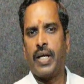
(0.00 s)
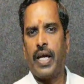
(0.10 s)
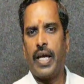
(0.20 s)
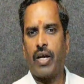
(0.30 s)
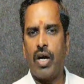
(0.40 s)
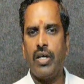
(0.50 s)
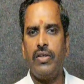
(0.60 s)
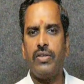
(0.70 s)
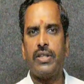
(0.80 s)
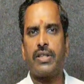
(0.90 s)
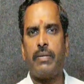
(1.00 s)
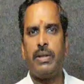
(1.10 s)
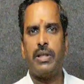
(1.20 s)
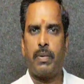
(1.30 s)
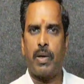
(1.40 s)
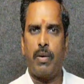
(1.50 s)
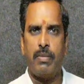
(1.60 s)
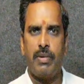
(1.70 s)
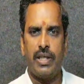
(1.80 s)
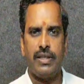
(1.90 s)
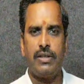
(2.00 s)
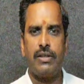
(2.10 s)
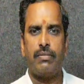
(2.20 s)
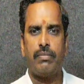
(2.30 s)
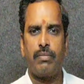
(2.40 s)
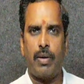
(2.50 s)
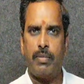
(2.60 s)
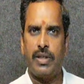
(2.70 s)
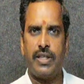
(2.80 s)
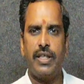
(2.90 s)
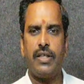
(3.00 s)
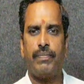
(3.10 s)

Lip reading: a cognitive system is probabilistic.